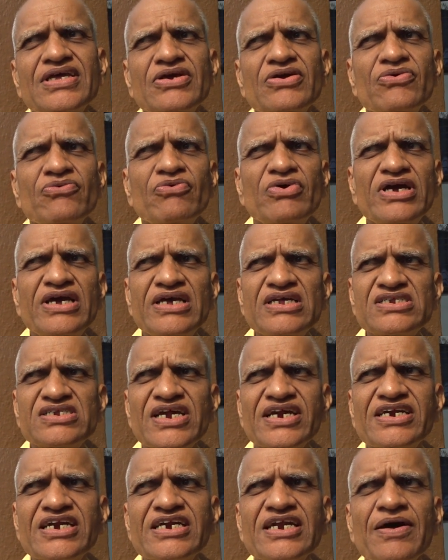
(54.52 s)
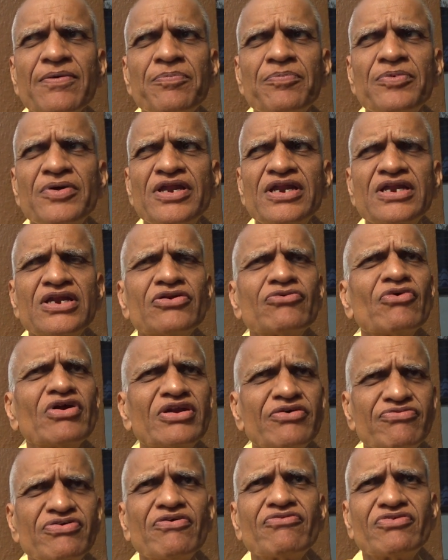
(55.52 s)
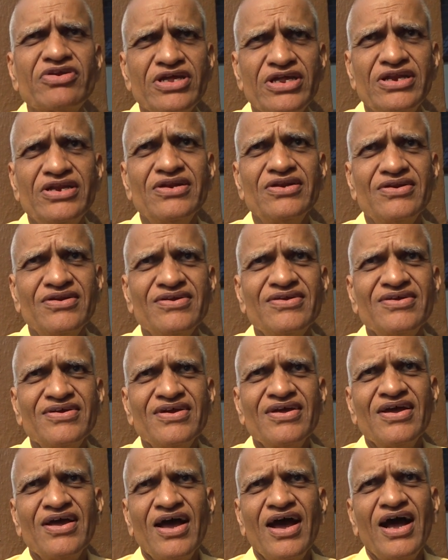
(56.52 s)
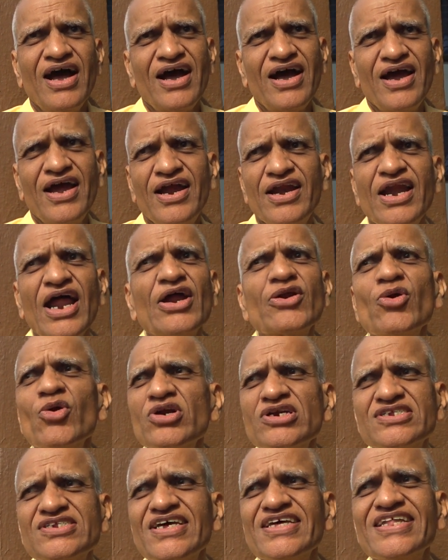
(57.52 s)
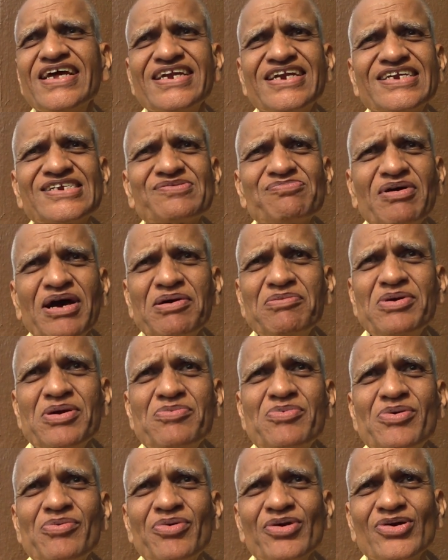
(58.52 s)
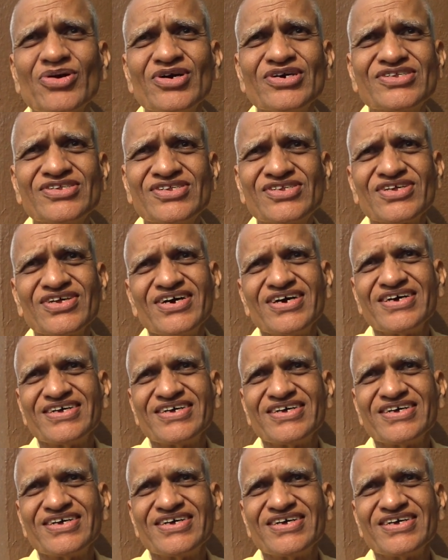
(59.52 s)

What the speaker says: We set it up in 2015. And I don't say that it's my baby because